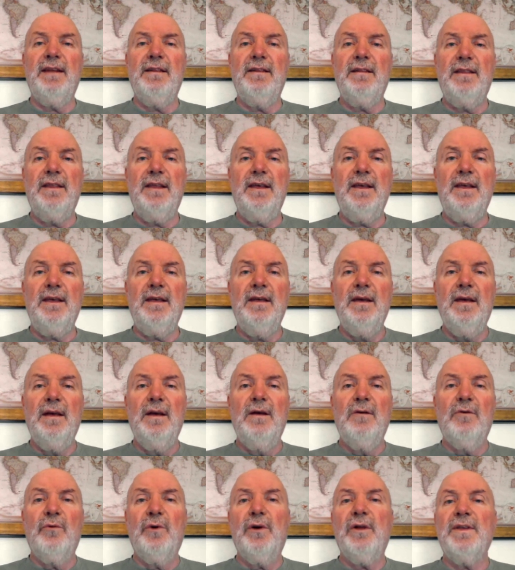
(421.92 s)
in the
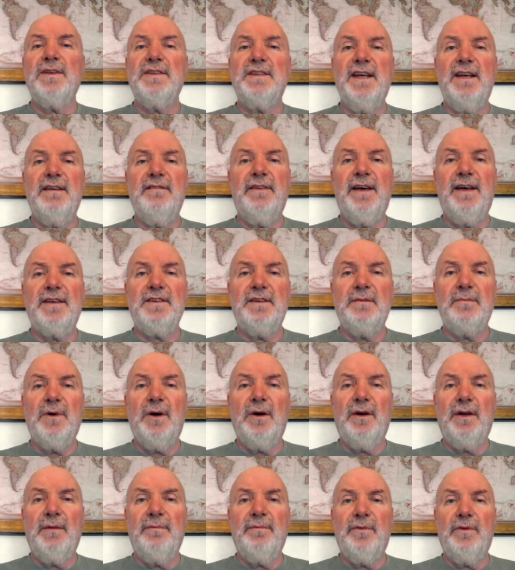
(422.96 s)
real estate investing
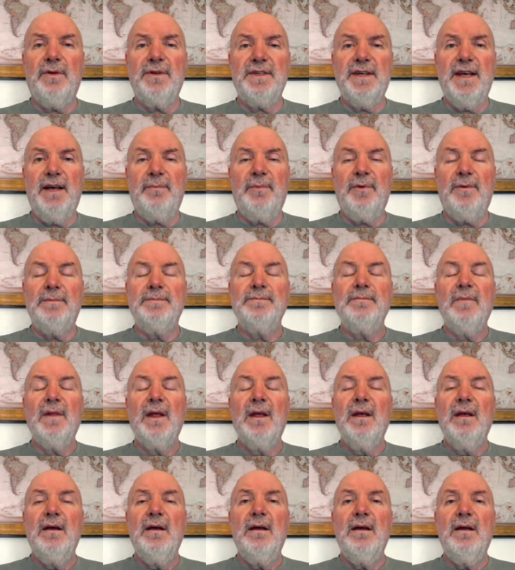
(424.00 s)
market, for example,
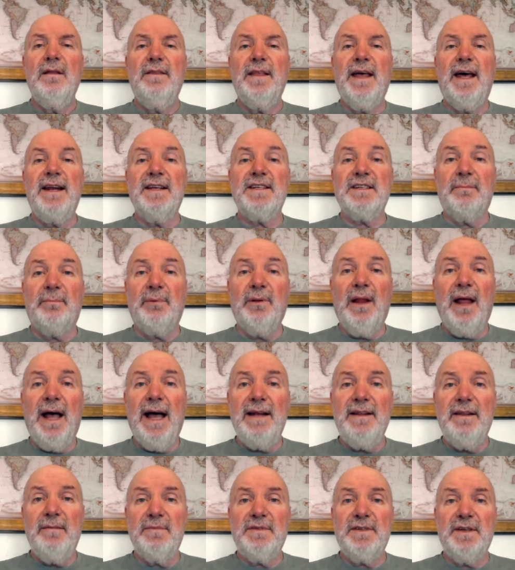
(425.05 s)
that has
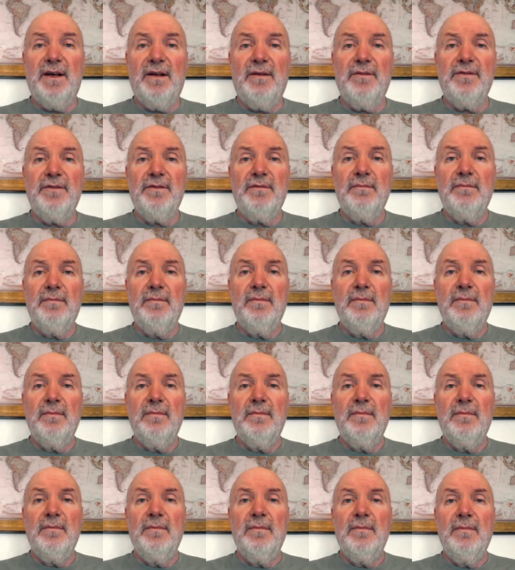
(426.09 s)
applied themselves
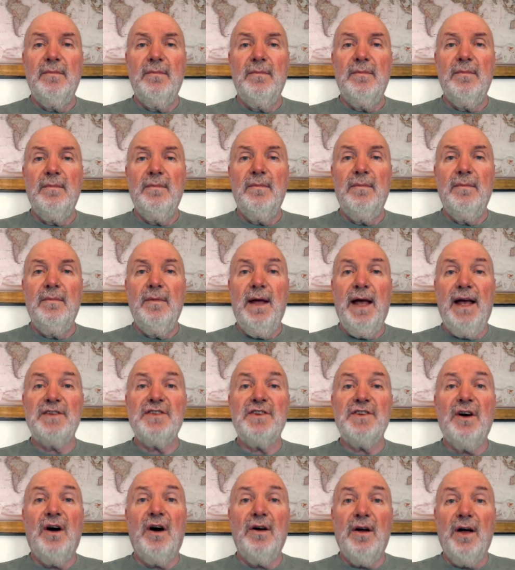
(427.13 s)

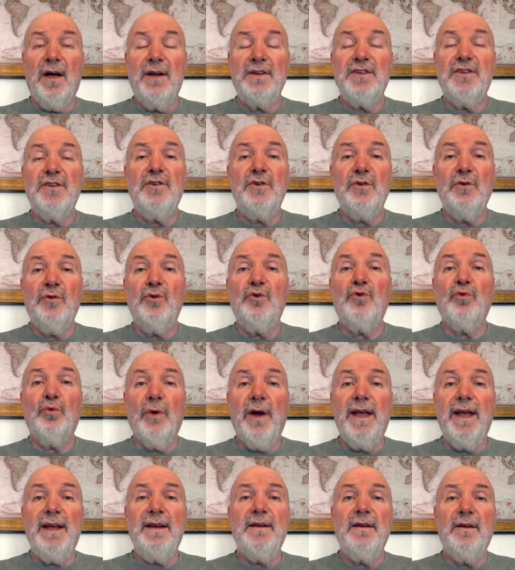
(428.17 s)
has gone on to do
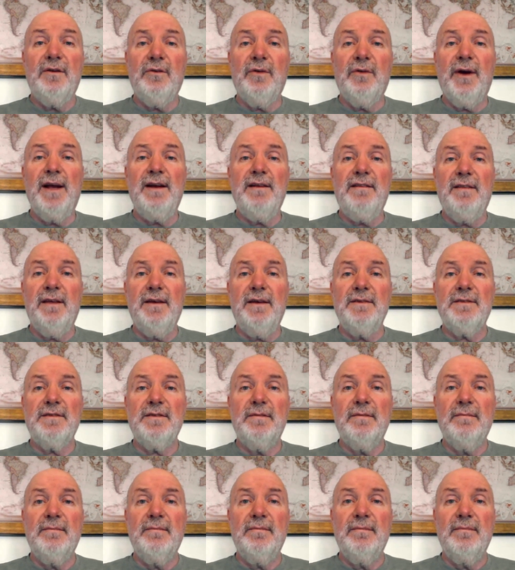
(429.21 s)
great, great
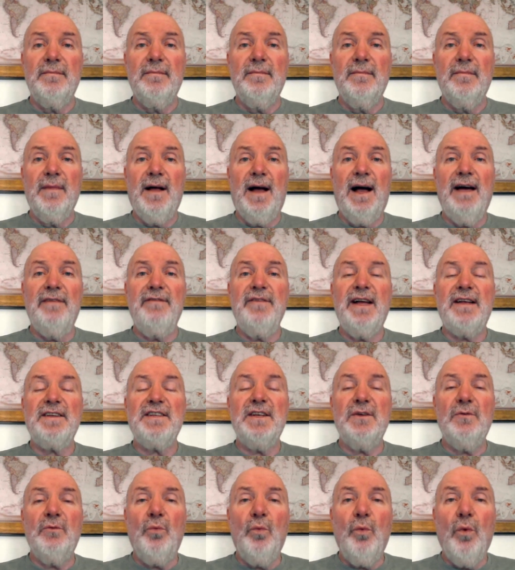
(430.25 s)
things. I've not
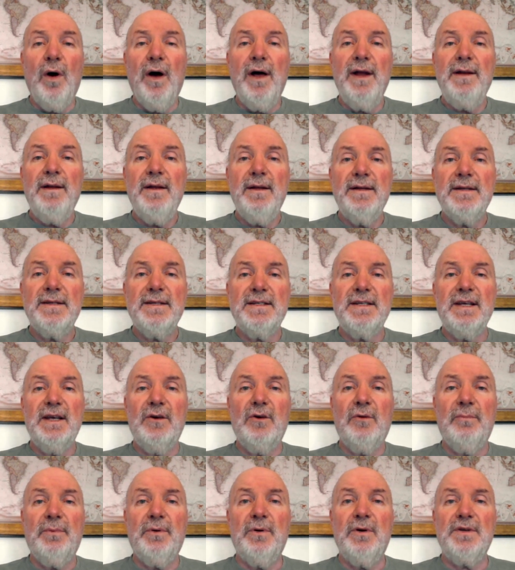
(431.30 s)
seen one
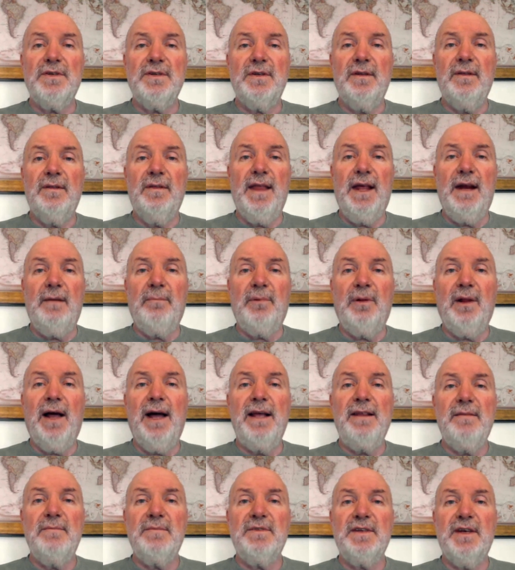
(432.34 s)
single person that
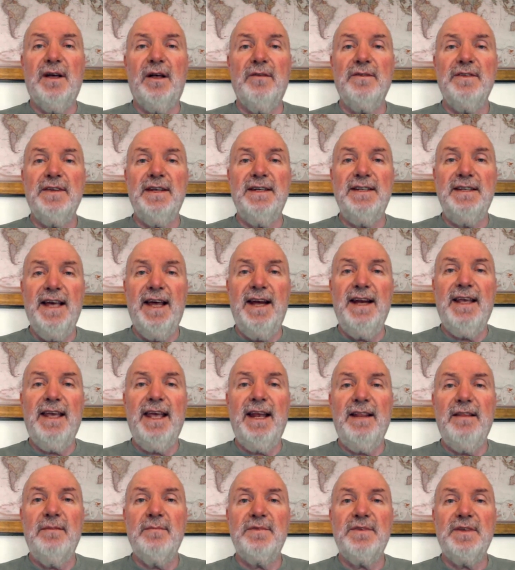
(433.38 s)
applied themselves and
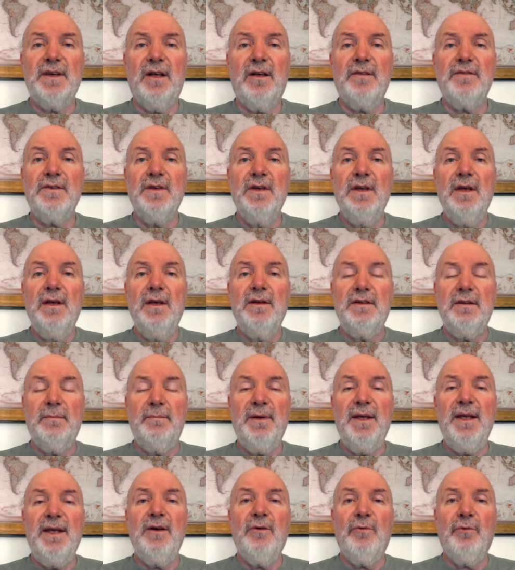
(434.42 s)
dedicated themselves to
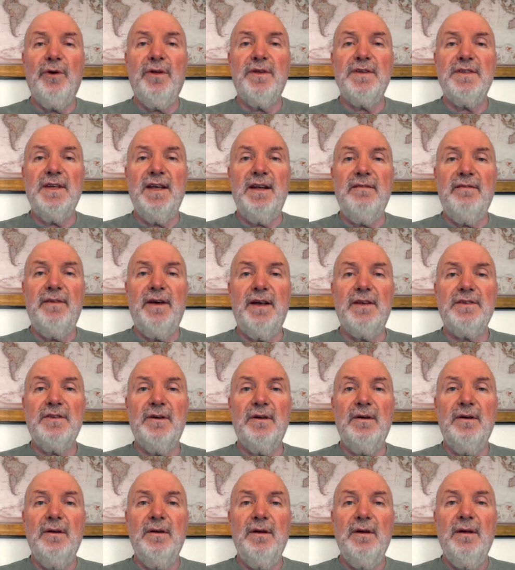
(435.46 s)
being a real estate
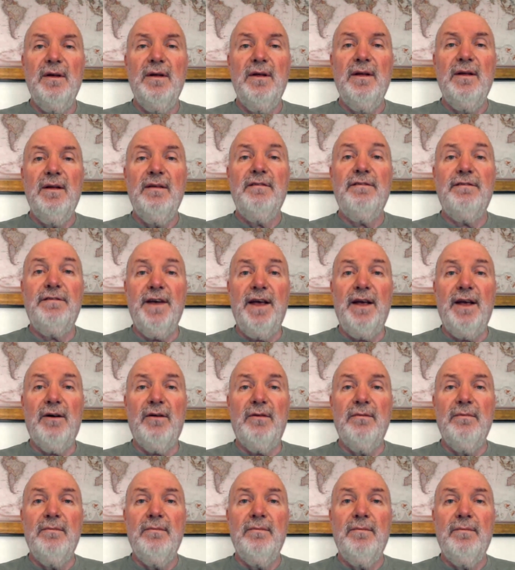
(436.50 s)
investor
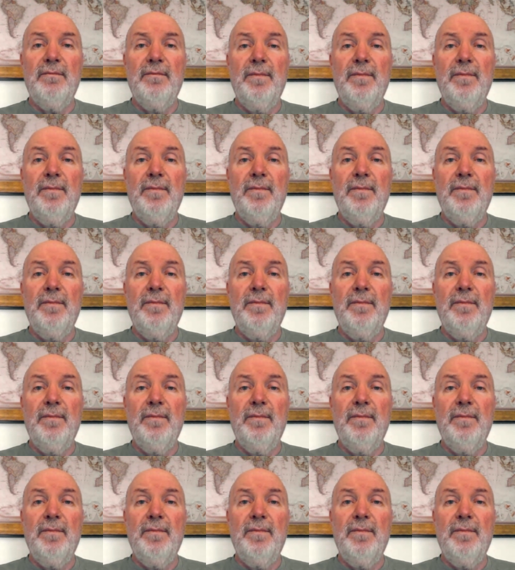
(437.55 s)
fail.